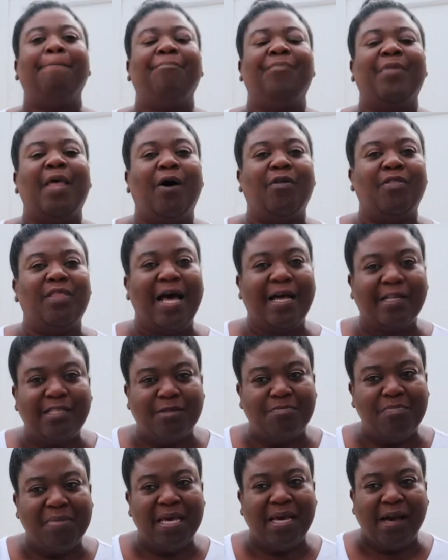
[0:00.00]
Now
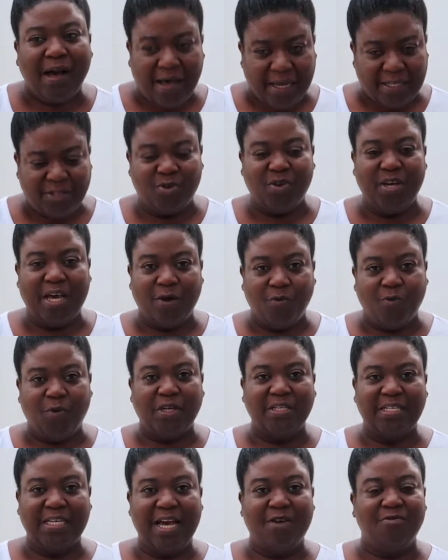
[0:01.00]
that's because you
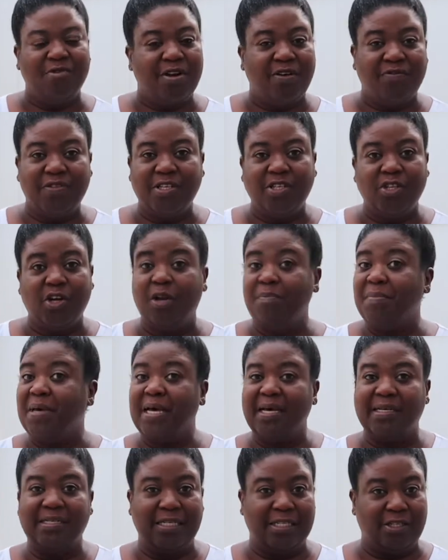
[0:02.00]
want to get rid of the salt
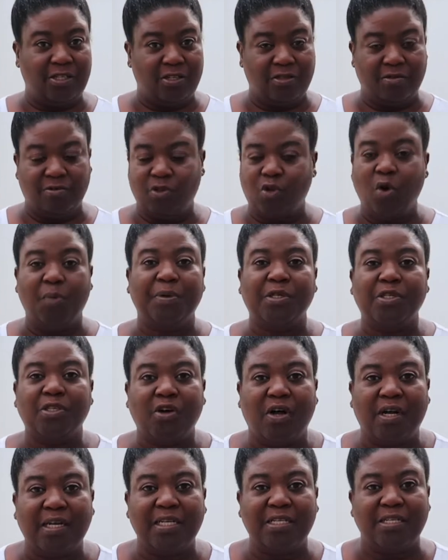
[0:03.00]
because so much
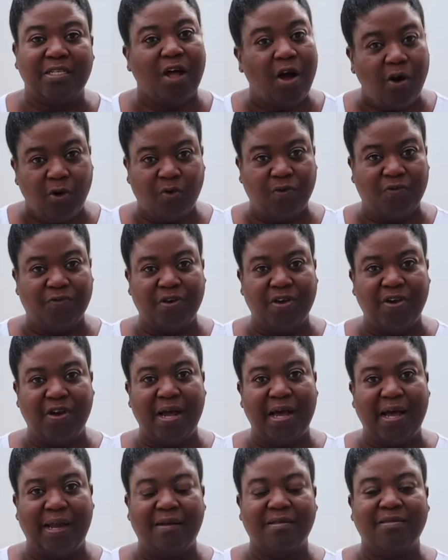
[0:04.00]
salt is not good for your
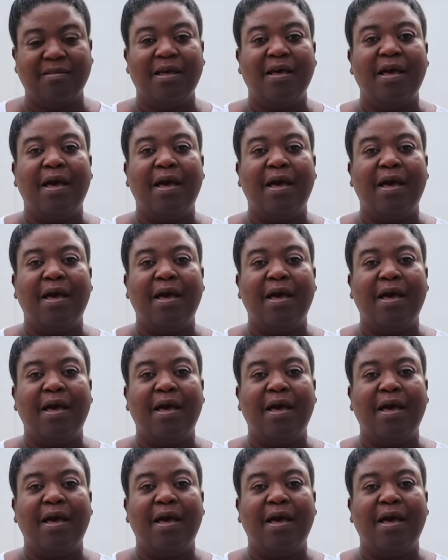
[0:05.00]
health.